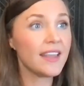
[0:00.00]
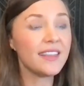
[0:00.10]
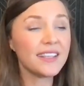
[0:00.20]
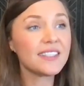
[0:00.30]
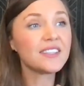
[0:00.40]

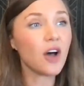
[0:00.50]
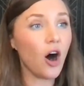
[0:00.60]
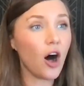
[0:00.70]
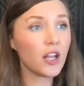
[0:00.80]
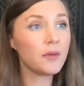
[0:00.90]
This is
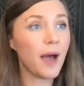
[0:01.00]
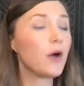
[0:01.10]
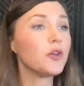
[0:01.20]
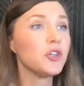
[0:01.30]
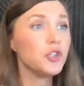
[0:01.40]
all
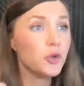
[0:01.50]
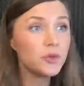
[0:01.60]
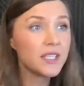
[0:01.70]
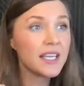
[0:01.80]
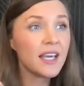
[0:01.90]
about
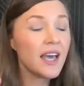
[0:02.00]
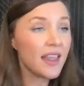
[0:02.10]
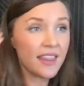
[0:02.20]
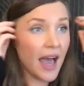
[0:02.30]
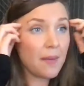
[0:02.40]
using
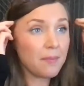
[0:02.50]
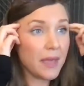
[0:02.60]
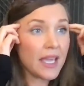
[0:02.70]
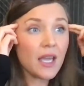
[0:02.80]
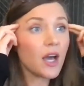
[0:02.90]
that
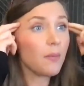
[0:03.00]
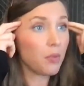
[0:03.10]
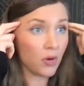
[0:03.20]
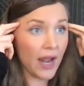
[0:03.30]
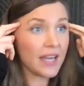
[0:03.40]
big
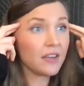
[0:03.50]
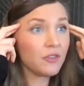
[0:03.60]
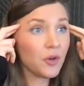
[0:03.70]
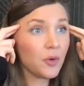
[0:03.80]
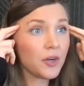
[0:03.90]
brain of
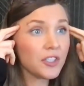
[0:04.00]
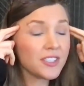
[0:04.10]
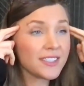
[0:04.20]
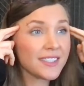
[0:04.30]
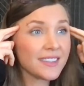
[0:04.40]

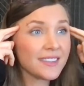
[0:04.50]
yours